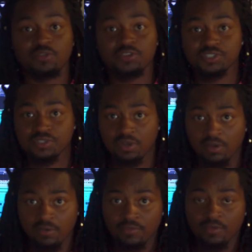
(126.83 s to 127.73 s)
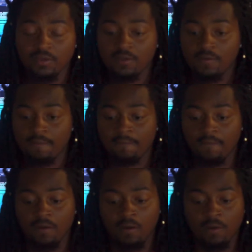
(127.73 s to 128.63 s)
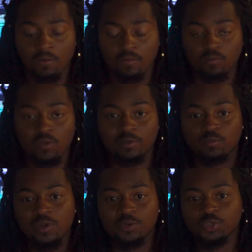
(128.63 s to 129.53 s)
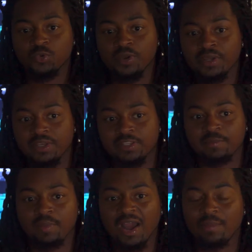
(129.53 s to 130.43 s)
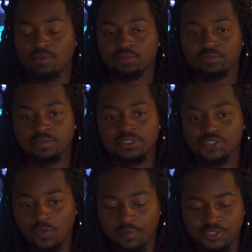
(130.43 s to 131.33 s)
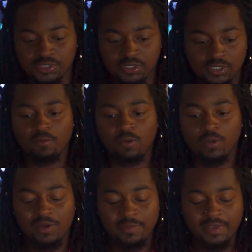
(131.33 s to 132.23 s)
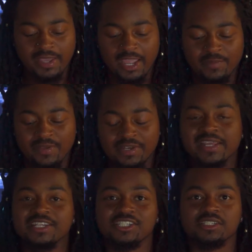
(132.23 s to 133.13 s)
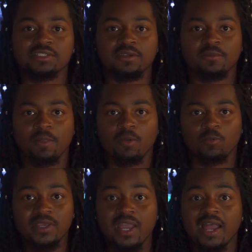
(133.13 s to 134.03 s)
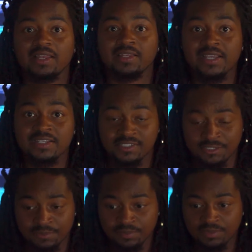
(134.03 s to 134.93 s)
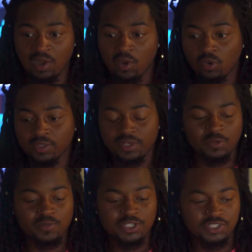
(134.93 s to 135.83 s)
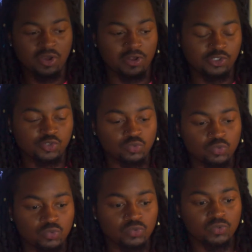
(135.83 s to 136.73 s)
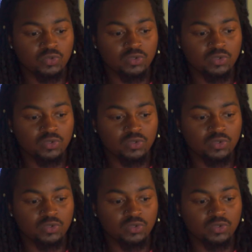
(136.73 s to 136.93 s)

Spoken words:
version of what we were doing in the Bible, in the scripture. When we became a nation, we got lazy. Not only did we start to